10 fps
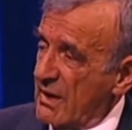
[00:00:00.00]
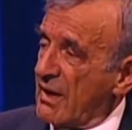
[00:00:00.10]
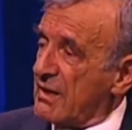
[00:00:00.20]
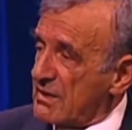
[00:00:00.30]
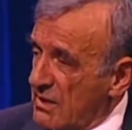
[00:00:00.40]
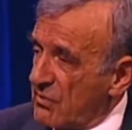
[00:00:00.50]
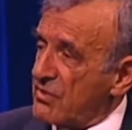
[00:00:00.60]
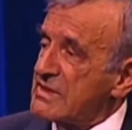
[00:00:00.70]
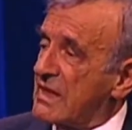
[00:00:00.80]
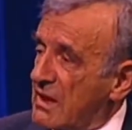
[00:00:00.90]
And if
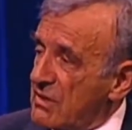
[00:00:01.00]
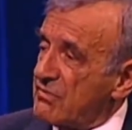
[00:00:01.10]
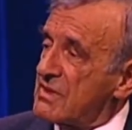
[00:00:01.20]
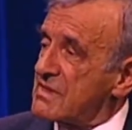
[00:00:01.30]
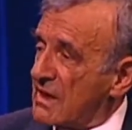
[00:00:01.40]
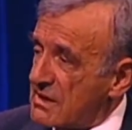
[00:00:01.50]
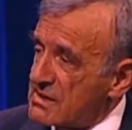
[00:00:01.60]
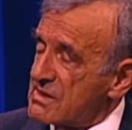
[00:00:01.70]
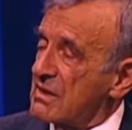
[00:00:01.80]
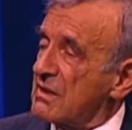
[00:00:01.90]
a slave
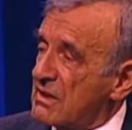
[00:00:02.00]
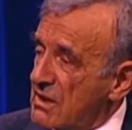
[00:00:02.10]
decides that